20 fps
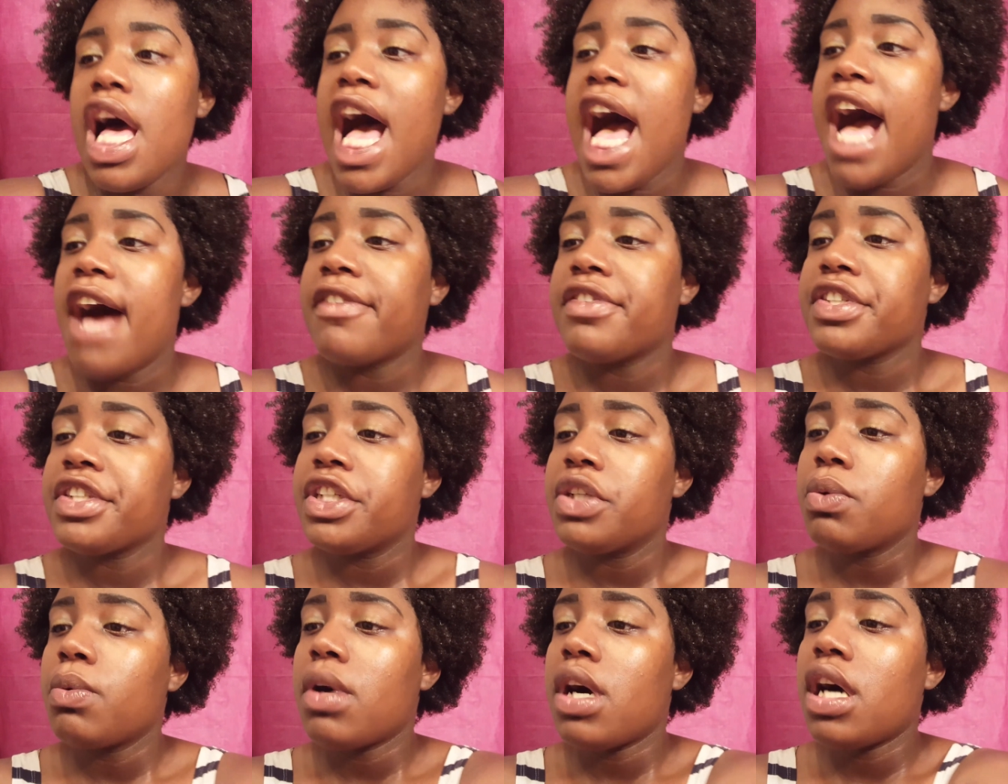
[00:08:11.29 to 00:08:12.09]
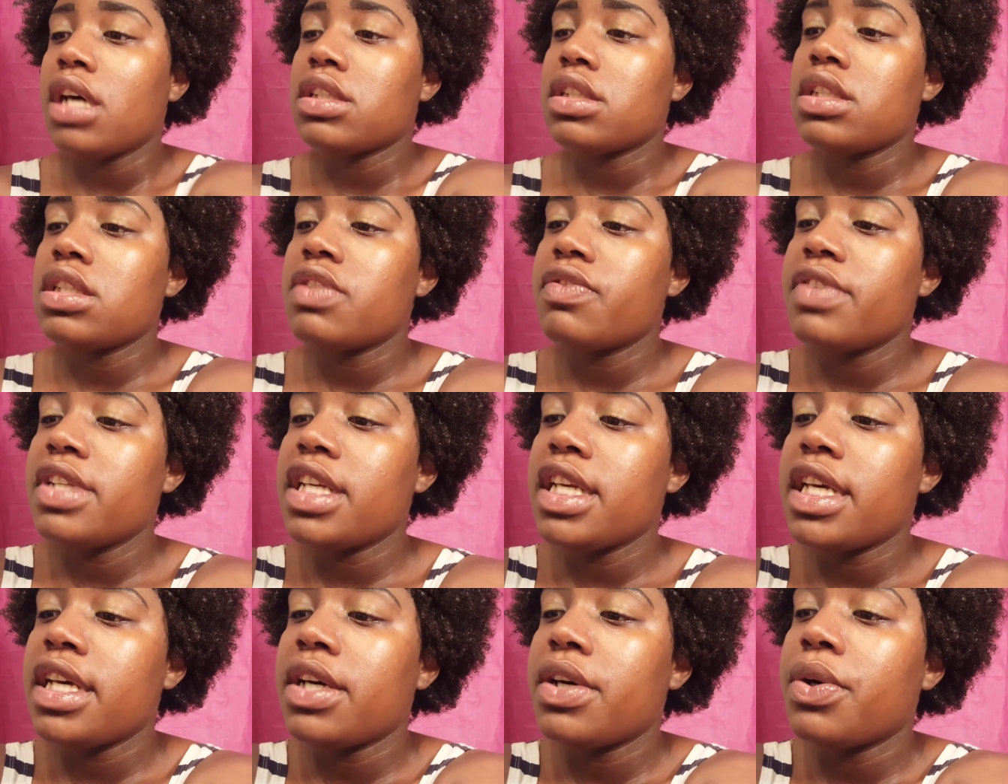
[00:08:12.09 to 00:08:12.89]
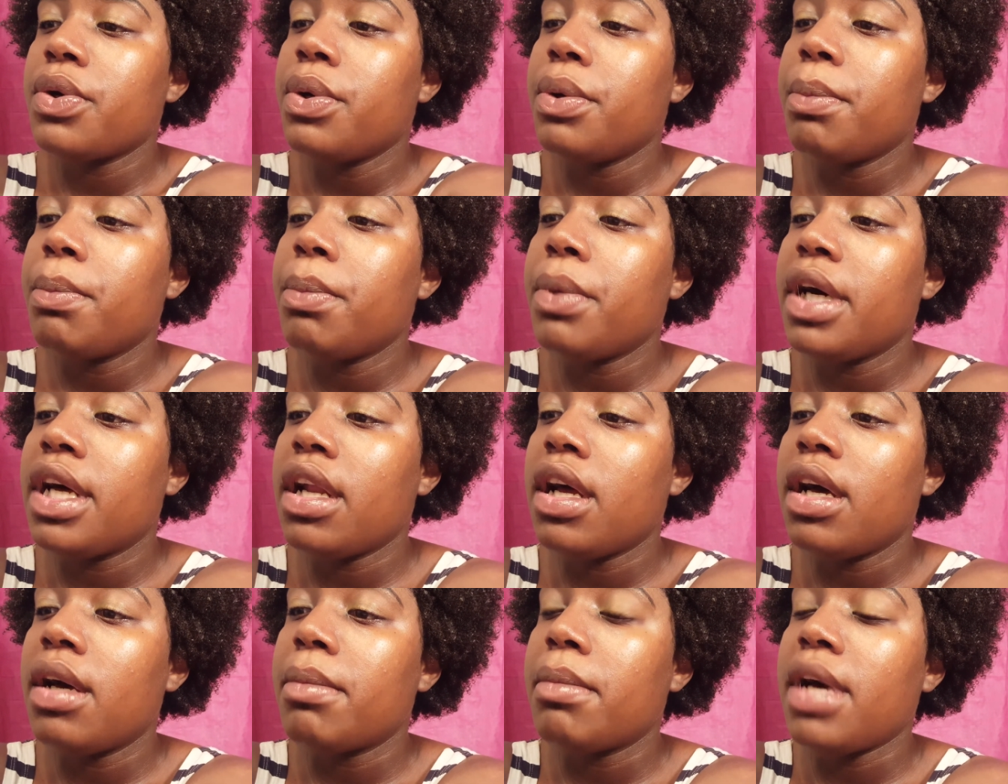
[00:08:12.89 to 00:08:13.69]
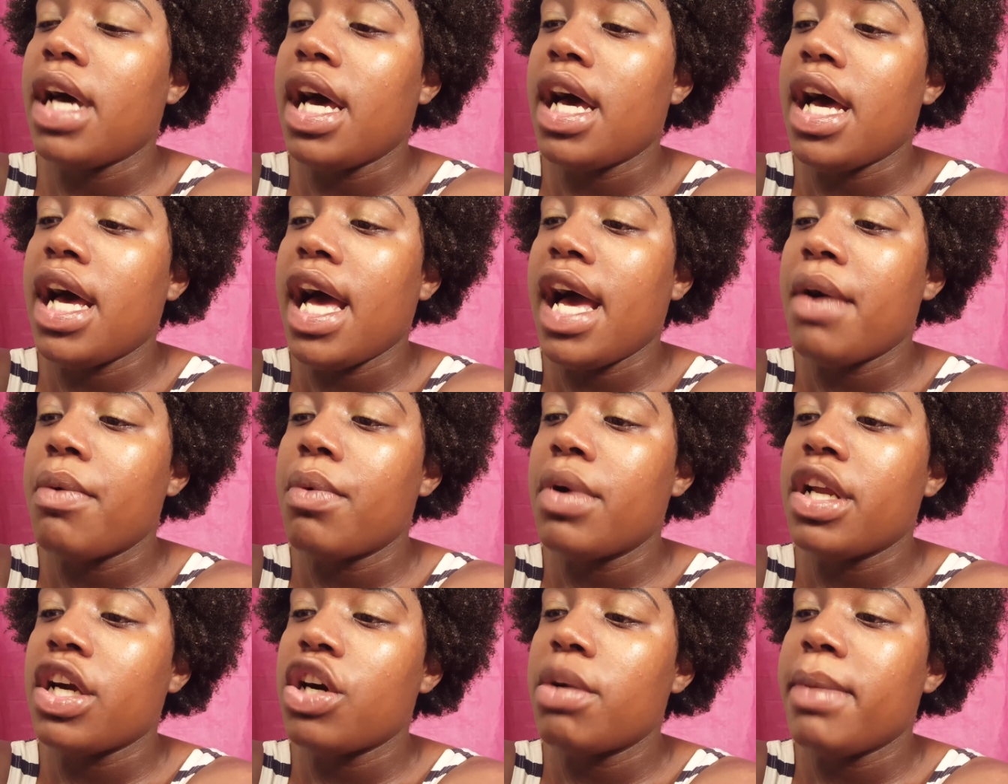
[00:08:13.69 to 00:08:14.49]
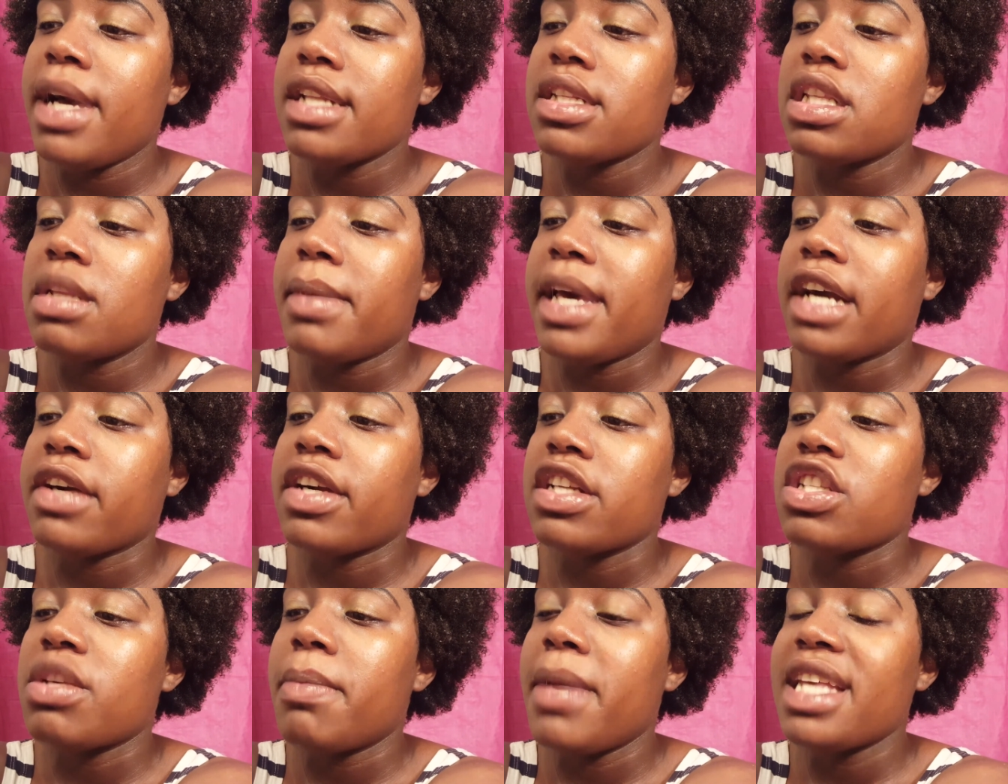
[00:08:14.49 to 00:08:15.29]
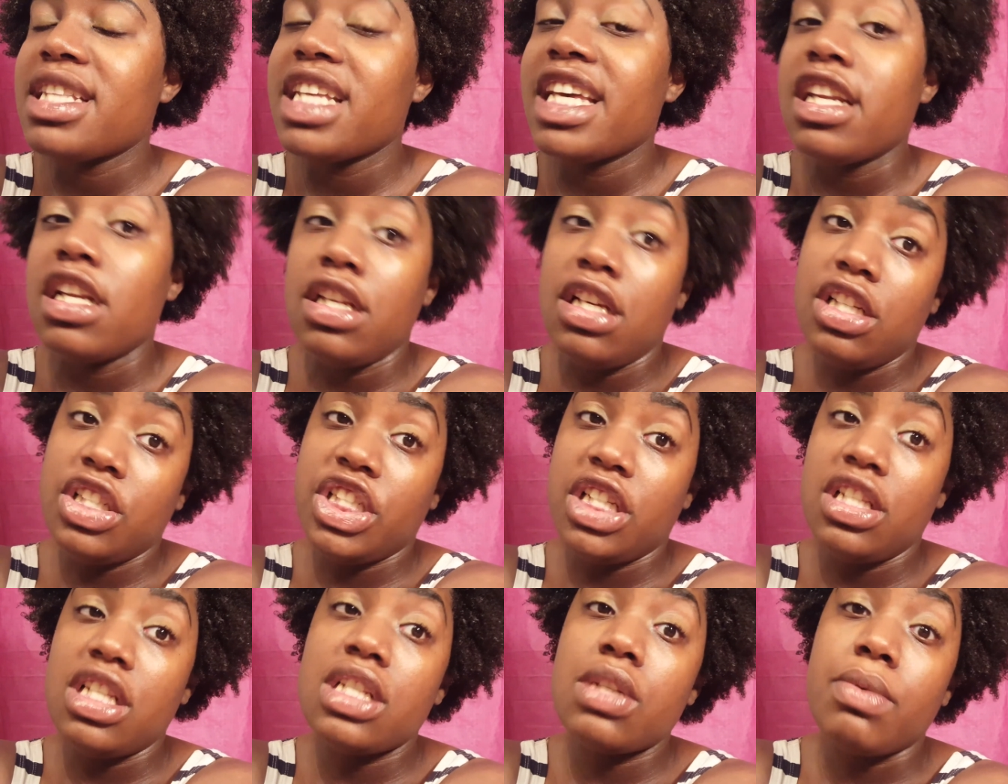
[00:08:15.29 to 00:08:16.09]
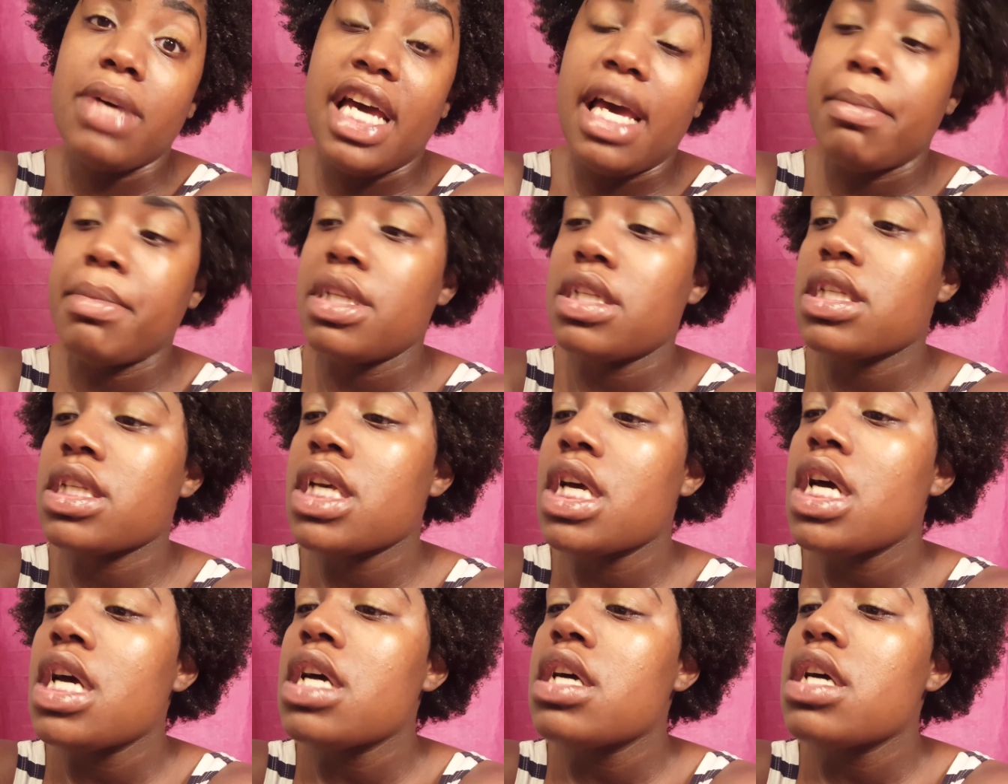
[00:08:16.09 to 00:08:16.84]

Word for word: after you watch this video. But um, I want to go back to the background. So basically, in a nutshell, this is what happens.